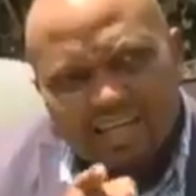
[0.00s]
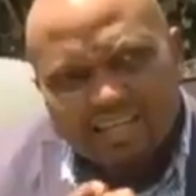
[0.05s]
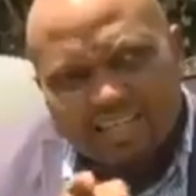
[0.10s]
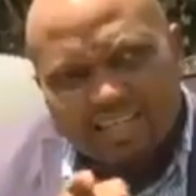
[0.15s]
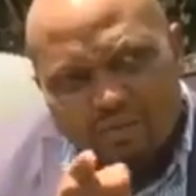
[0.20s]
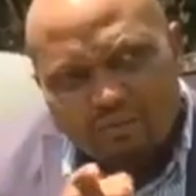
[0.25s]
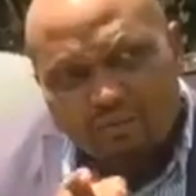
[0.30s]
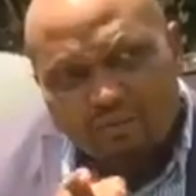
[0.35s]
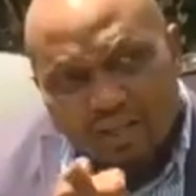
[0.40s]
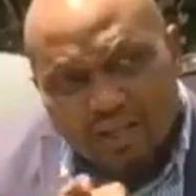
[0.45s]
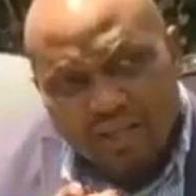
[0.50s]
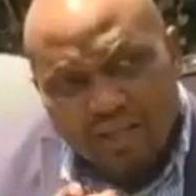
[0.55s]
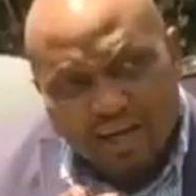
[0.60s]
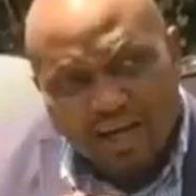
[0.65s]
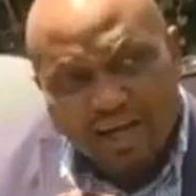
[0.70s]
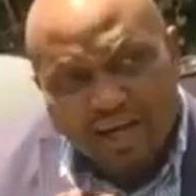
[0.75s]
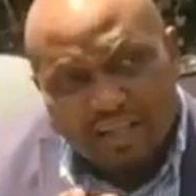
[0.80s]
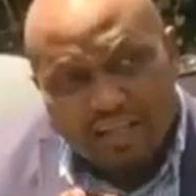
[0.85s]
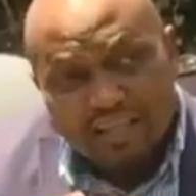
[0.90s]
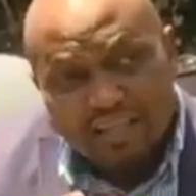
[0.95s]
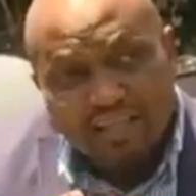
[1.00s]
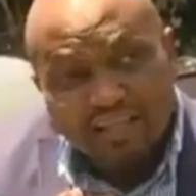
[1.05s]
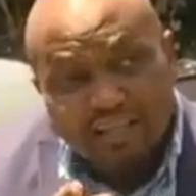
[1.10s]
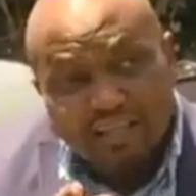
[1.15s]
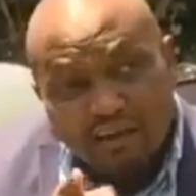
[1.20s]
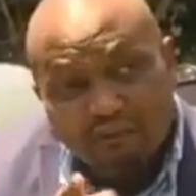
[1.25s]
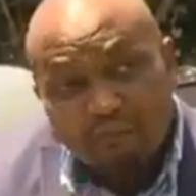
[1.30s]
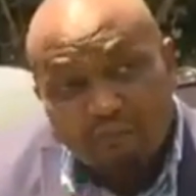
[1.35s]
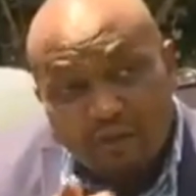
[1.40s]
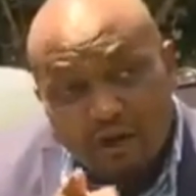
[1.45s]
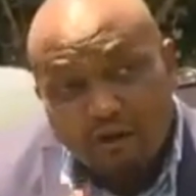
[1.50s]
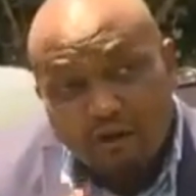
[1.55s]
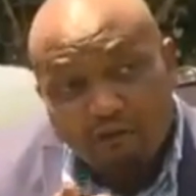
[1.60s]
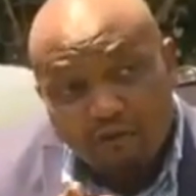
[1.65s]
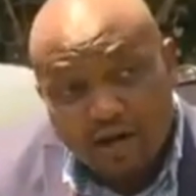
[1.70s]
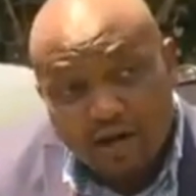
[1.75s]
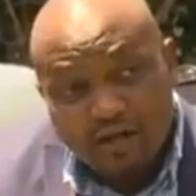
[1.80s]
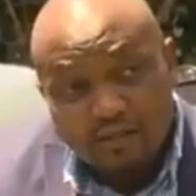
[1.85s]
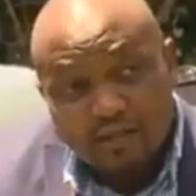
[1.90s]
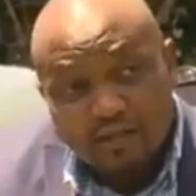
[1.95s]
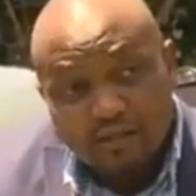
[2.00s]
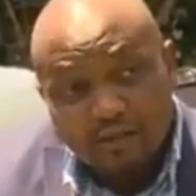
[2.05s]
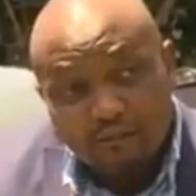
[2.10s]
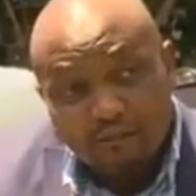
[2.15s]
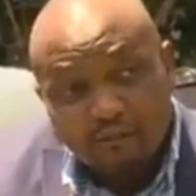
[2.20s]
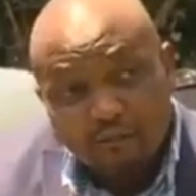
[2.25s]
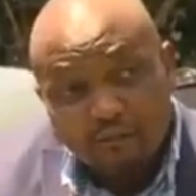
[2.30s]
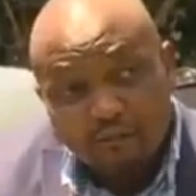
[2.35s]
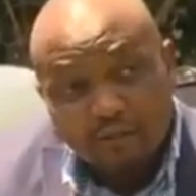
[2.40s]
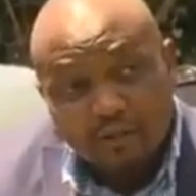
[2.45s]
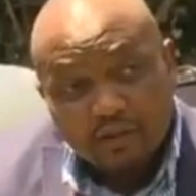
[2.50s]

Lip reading: there's somebody there, there's a safe pair of hands.